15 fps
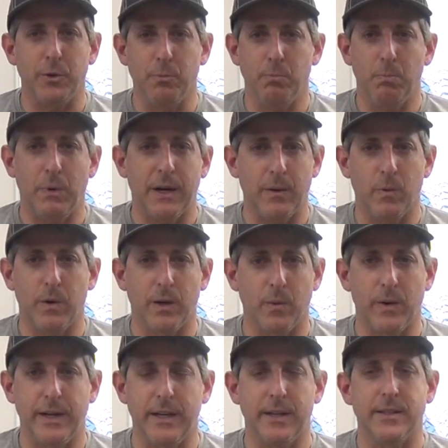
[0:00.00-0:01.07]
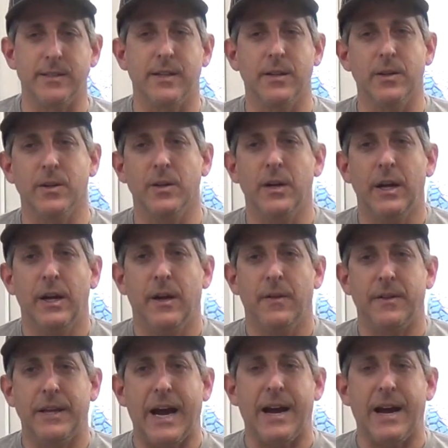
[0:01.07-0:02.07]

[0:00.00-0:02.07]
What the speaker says: you might want to wait until the